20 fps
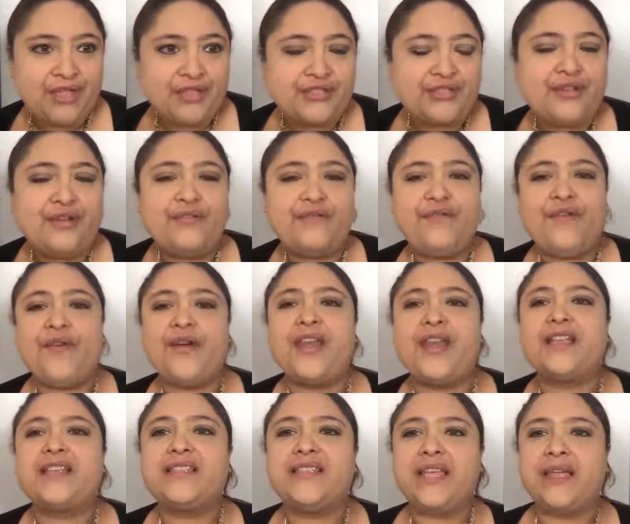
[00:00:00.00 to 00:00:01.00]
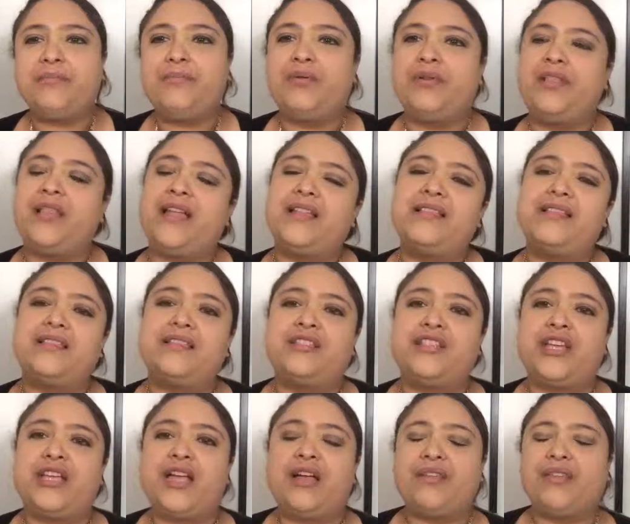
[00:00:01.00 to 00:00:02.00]
So for an example, let's
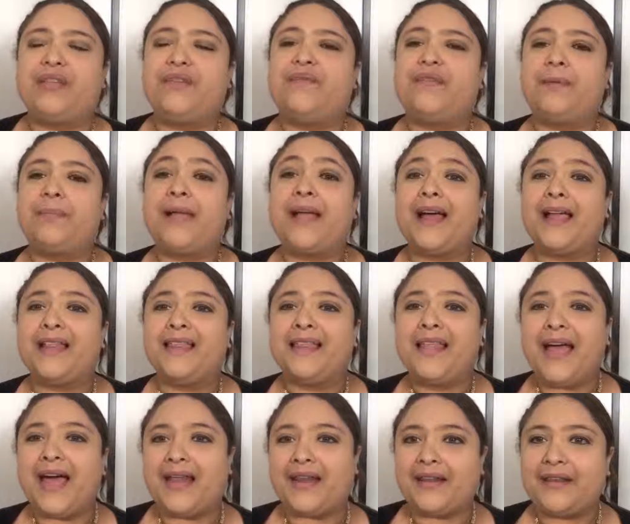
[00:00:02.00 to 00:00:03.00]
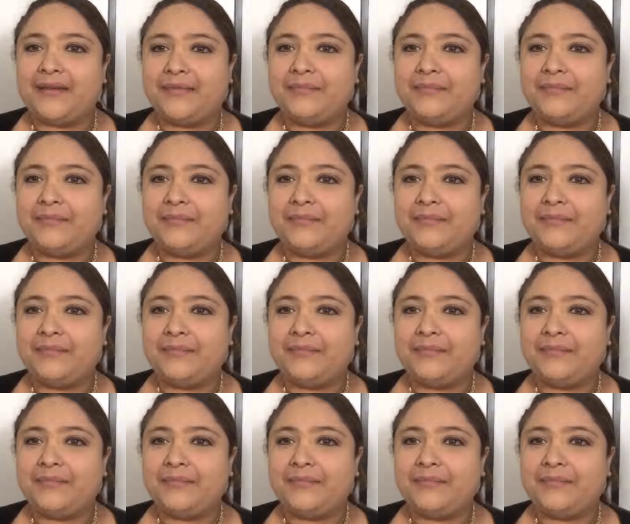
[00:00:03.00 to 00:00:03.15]
check out the verb cantar,